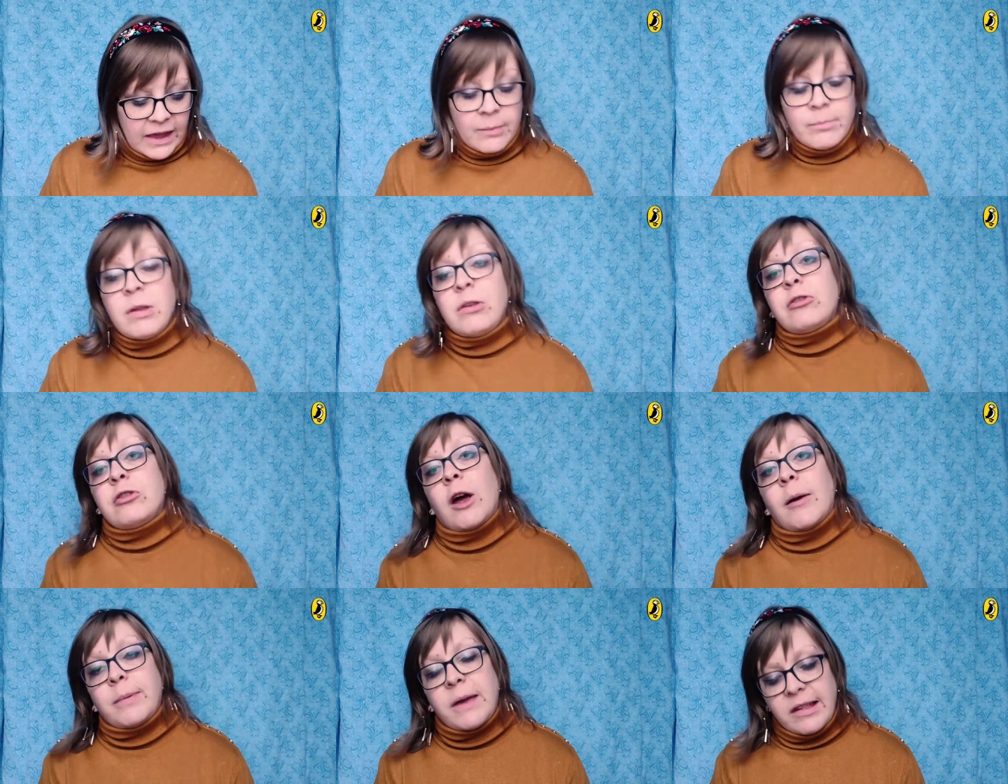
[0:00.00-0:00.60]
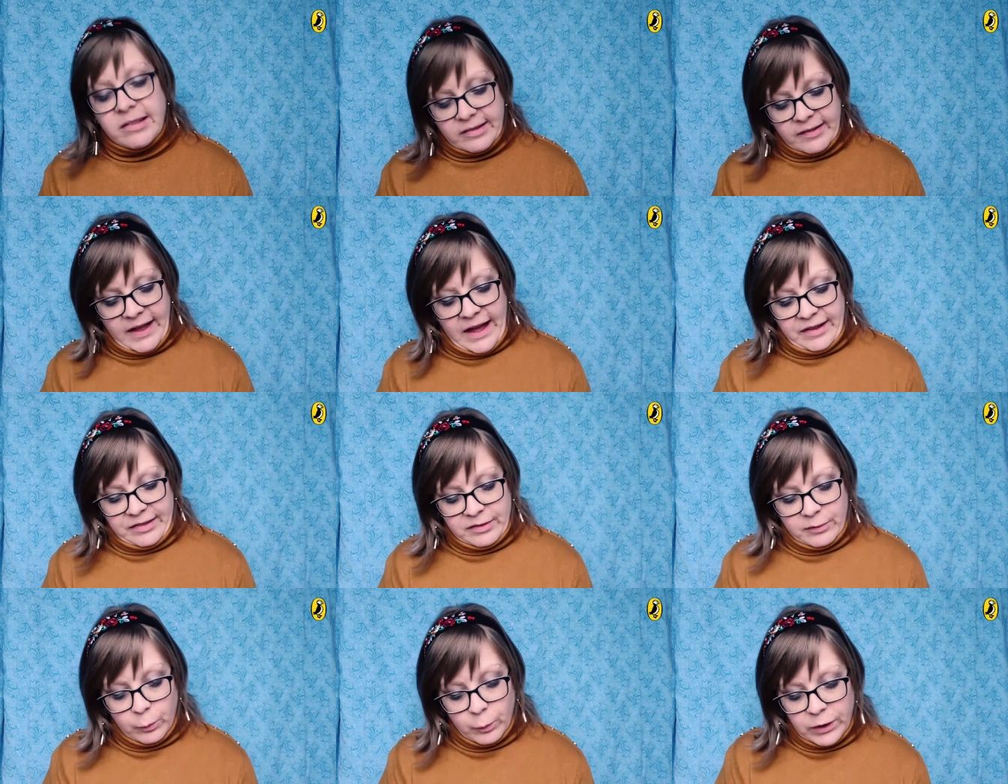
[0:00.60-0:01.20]
In Miss Trepke's
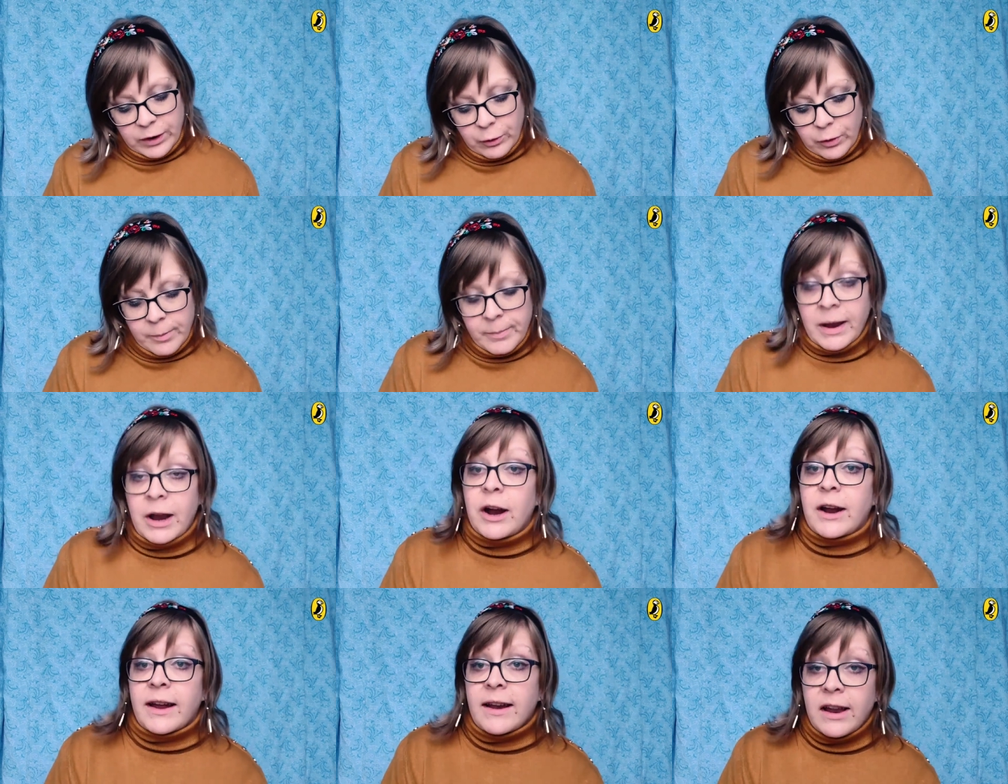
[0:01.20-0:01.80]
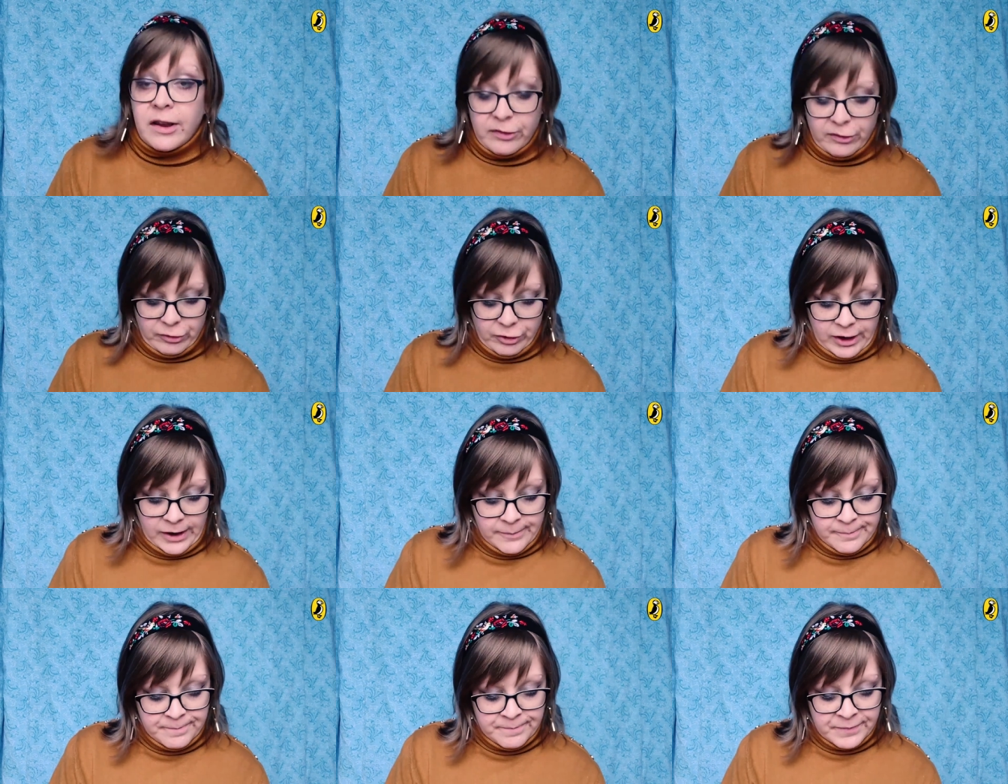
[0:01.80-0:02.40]
class, we do American
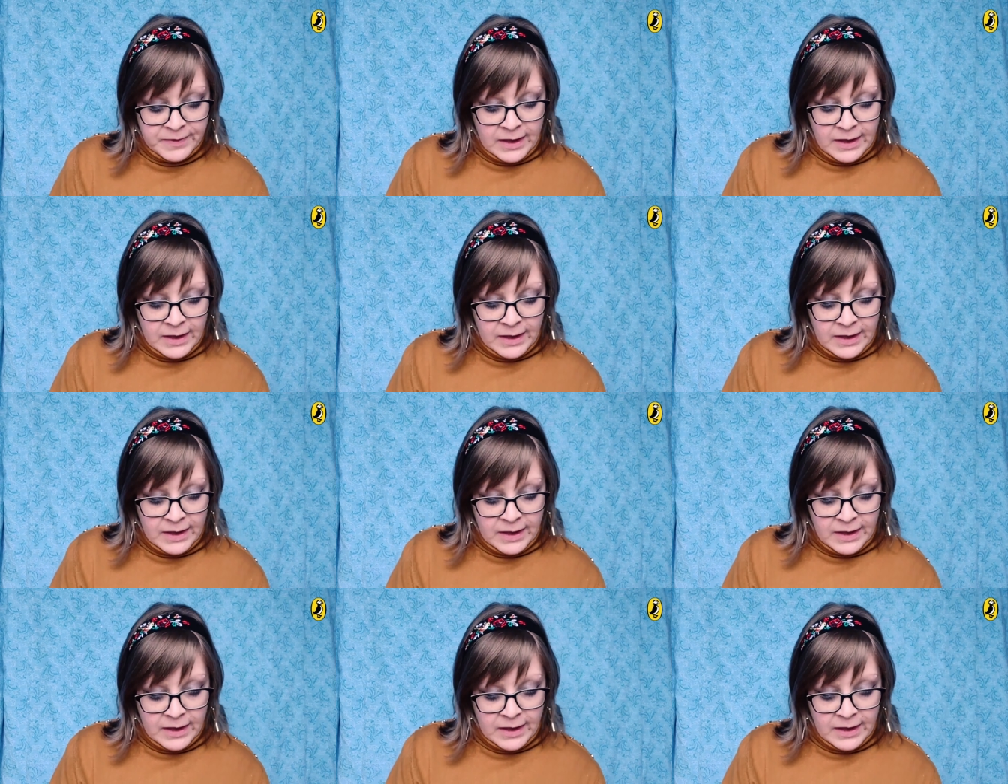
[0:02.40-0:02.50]
history.